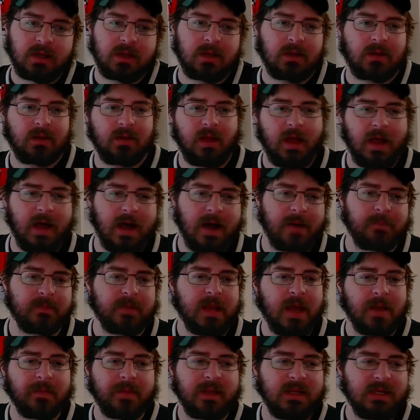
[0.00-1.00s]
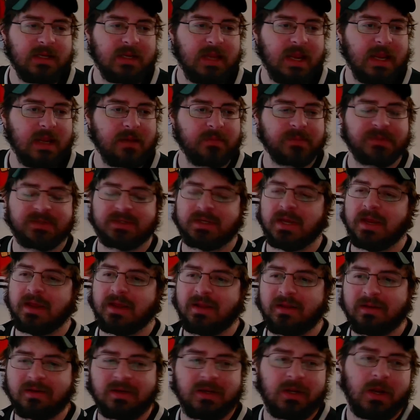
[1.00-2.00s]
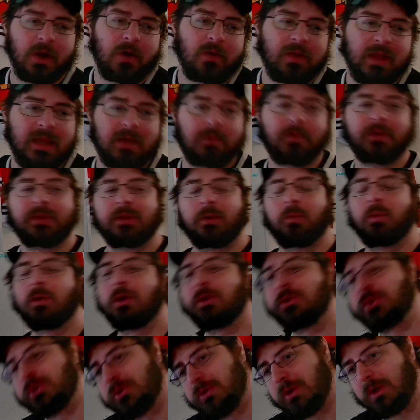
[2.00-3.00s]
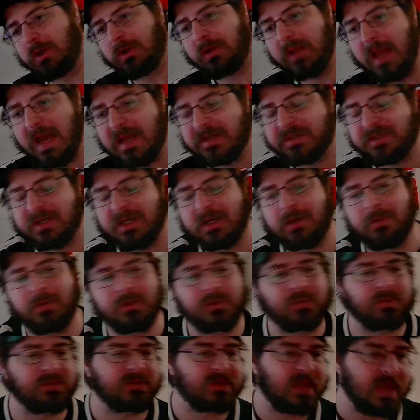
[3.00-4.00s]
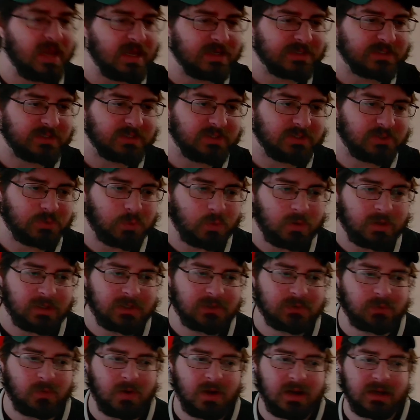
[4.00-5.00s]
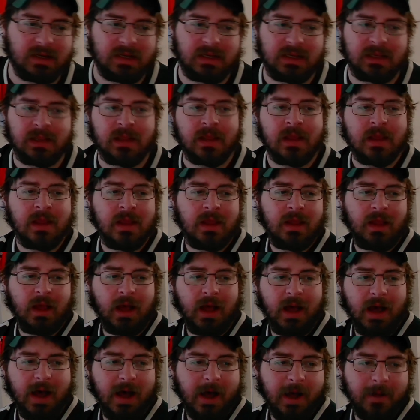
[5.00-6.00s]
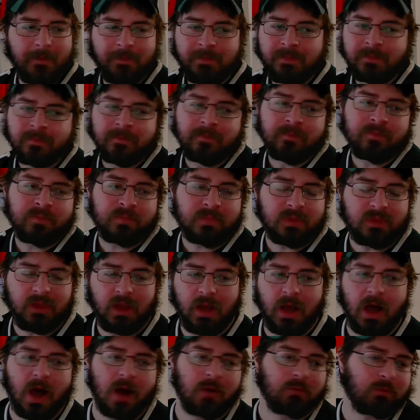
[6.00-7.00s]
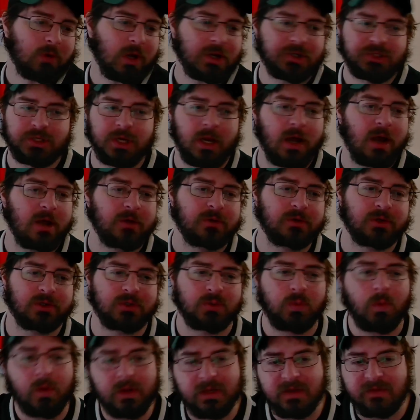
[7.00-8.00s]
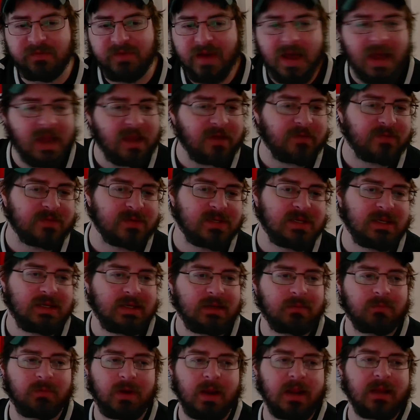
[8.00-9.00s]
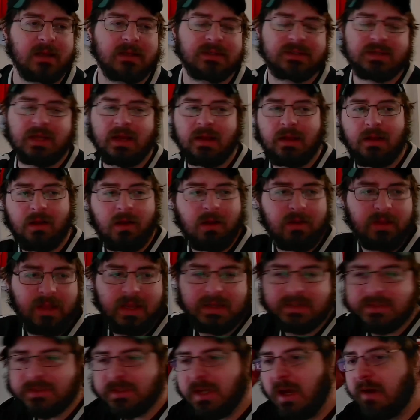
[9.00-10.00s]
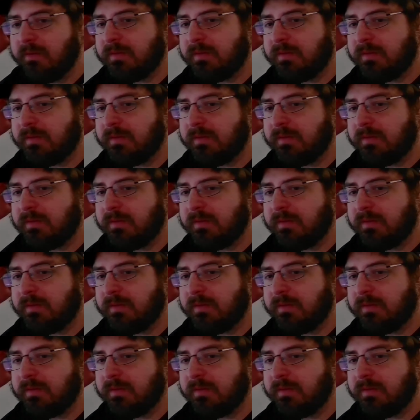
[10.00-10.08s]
Not many games, like with the World Junior Classic, which was canceled in 2020. The Russia under 25 team, right? He's got all that stuff.